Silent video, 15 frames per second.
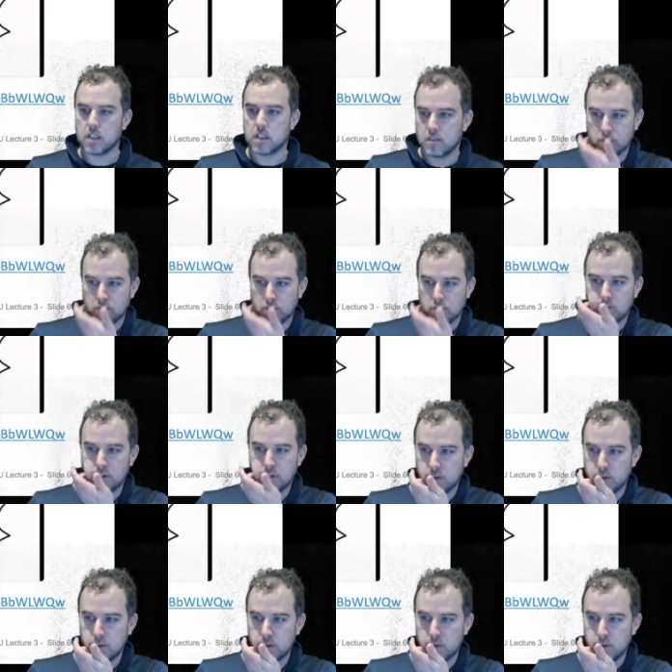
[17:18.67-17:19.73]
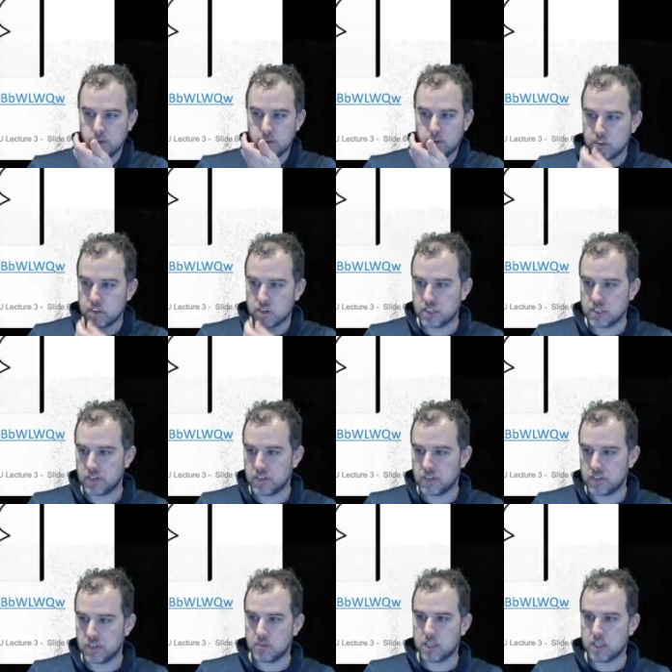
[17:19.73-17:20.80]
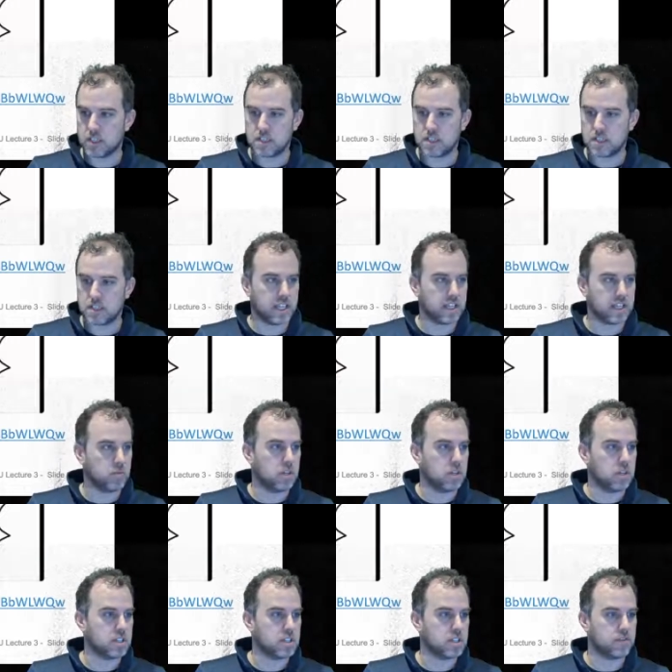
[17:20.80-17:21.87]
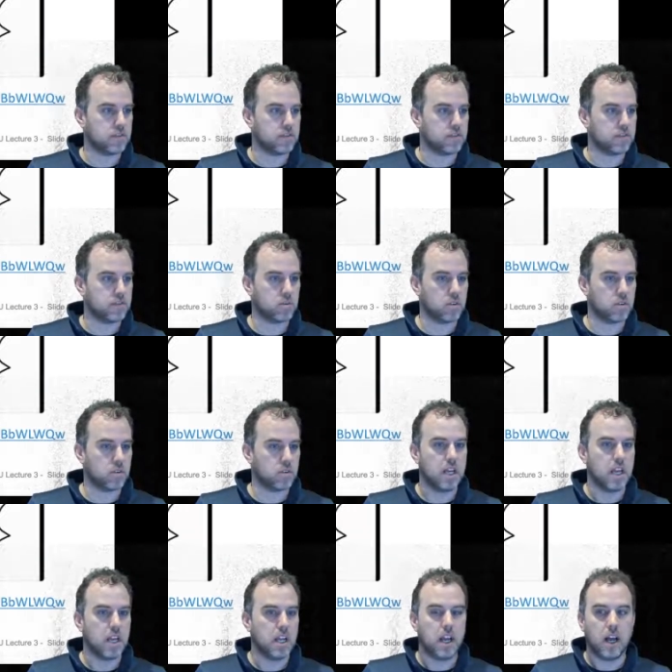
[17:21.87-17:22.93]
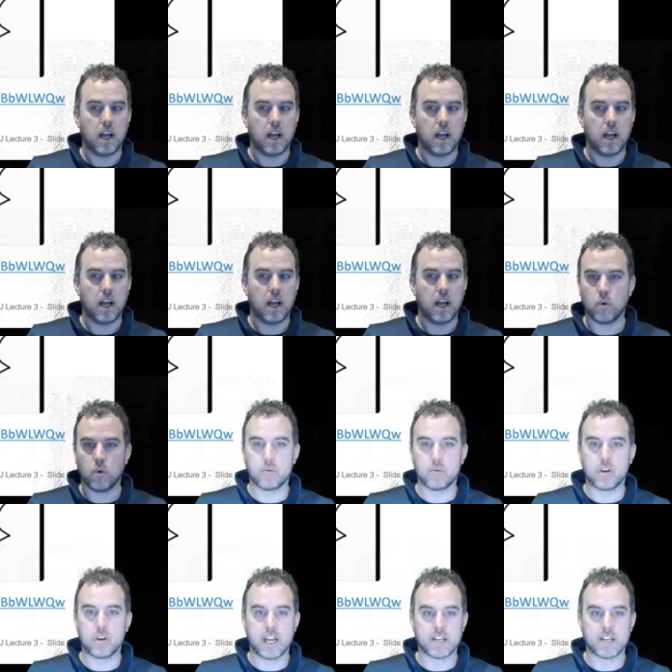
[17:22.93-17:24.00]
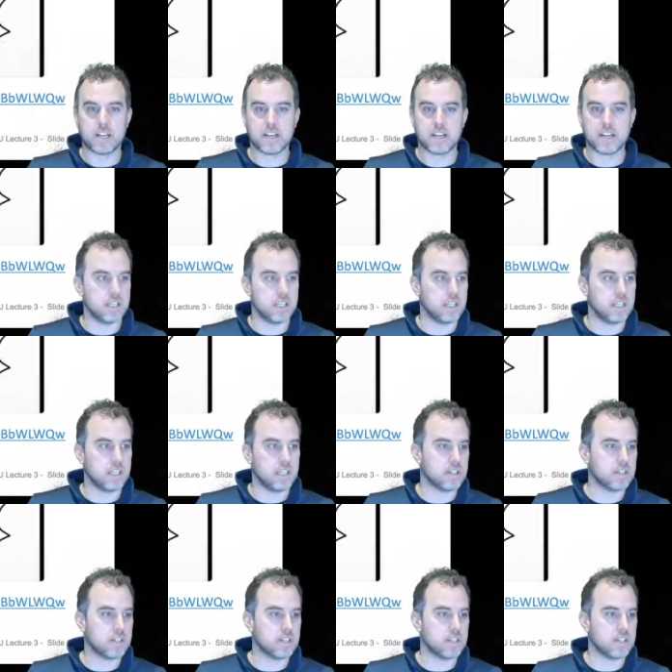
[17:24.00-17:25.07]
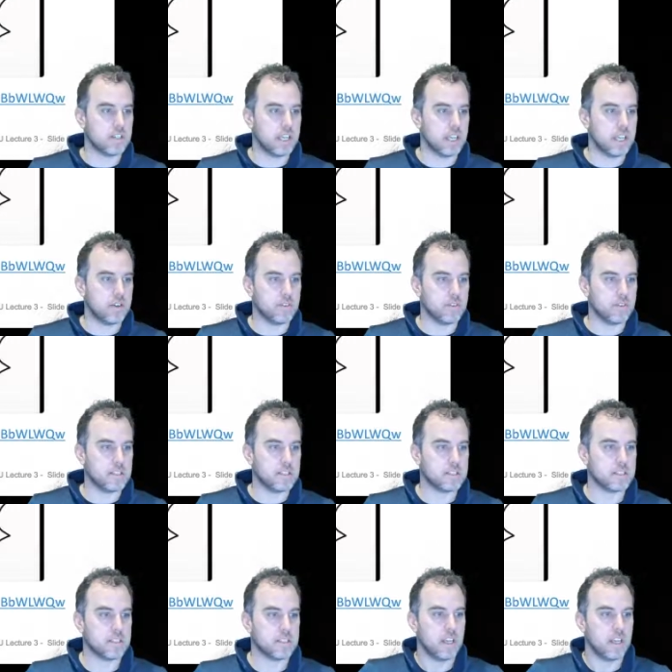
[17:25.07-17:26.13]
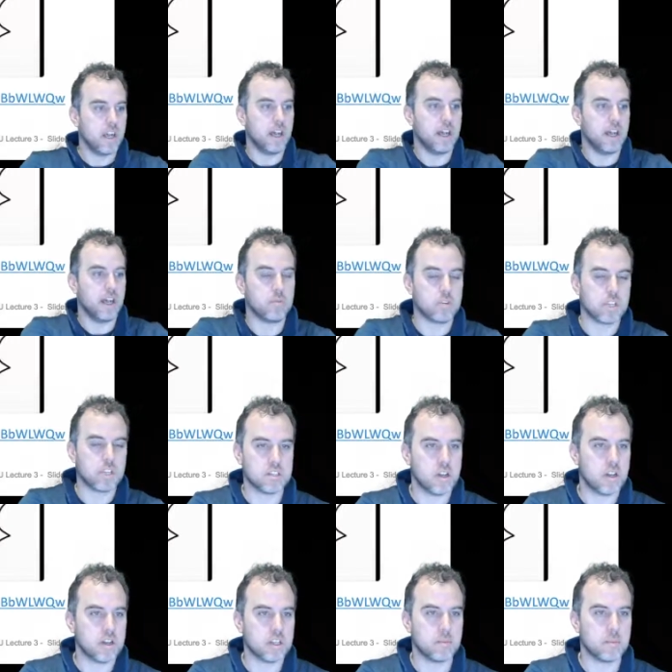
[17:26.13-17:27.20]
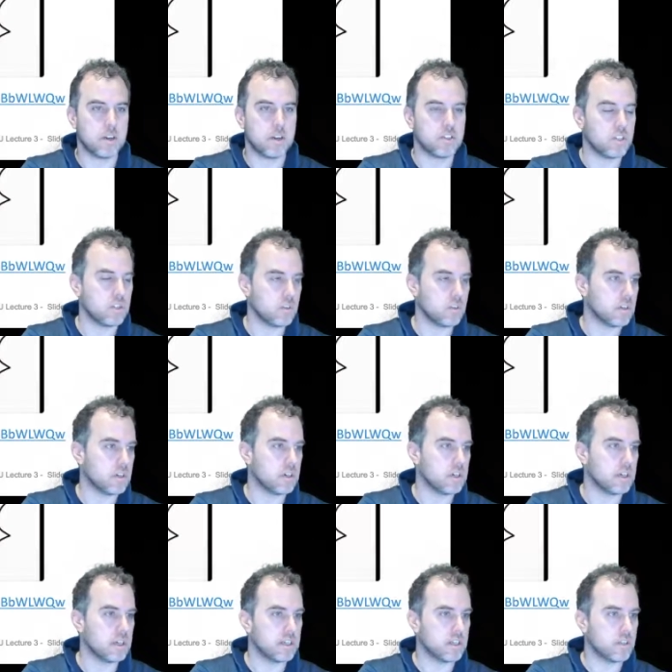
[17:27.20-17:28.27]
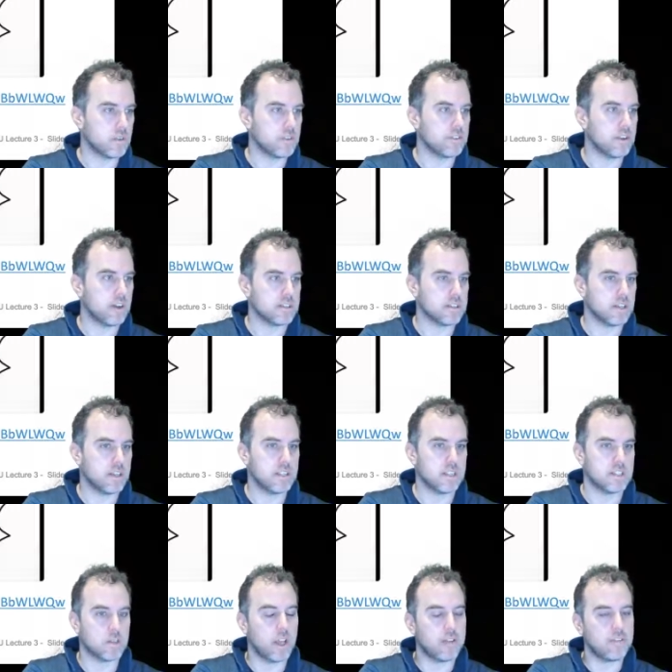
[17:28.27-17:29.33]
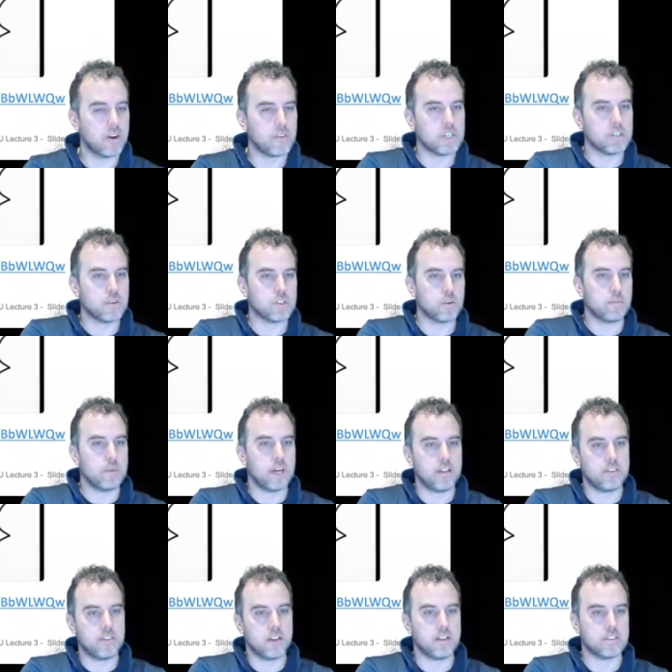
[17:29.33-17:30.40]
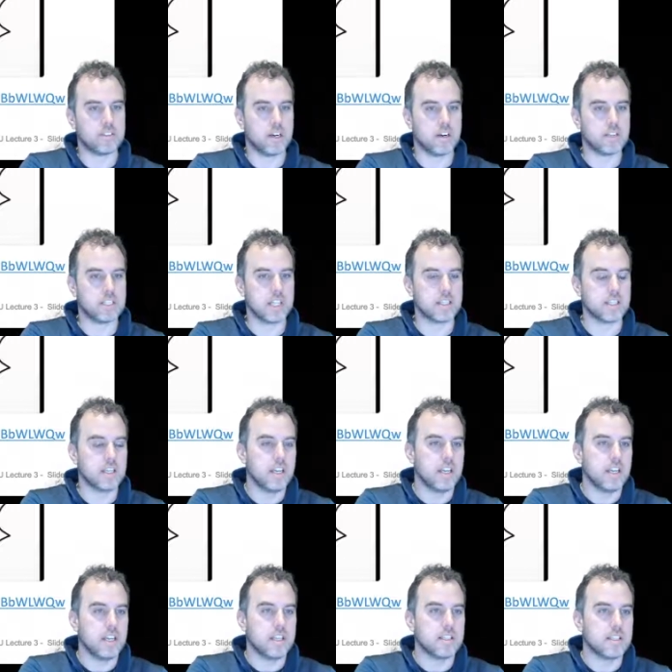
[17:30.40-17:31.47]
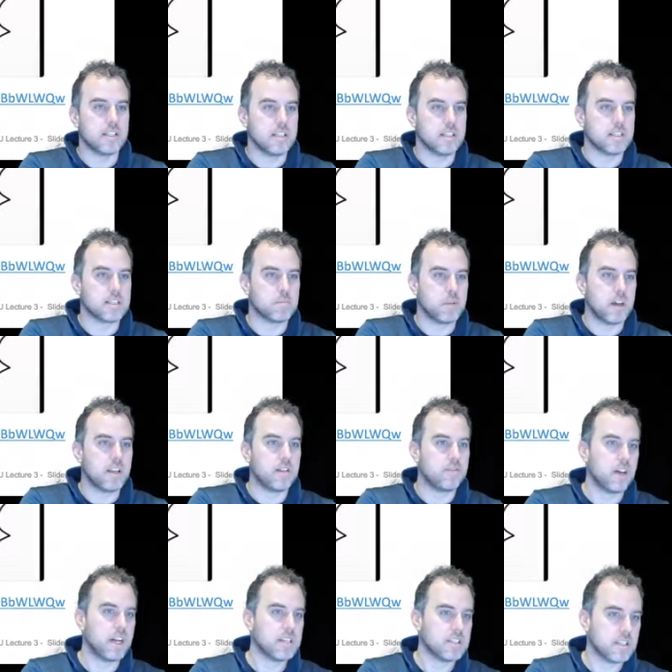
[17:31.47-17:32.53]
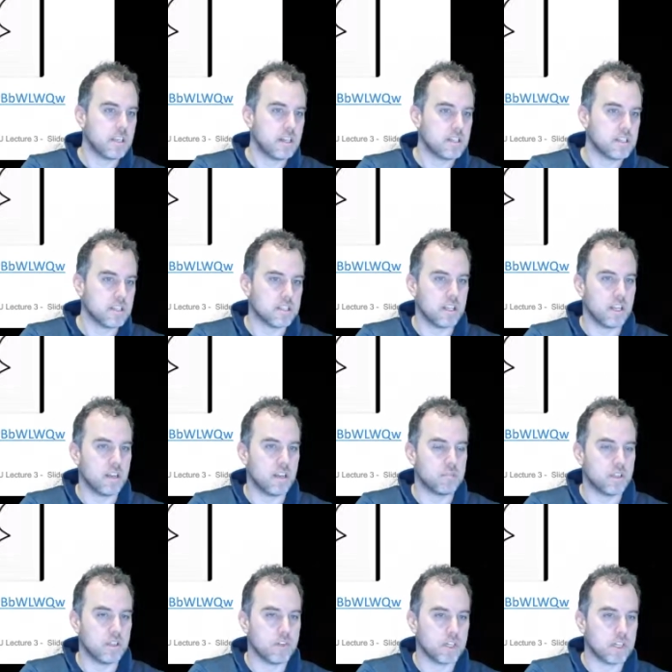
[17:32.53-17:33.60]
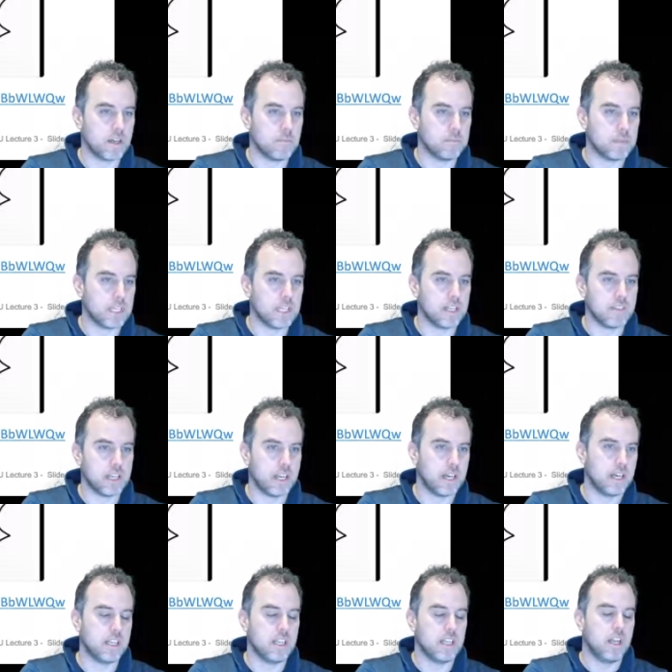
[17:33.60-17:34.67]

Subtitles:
reviewing the first video, not the second one, just the first one, what we're actually going to do now is we're going to talk about your thoughts on this. So I've already told you what my thoughts are, is that Spotify is a nice example of a company that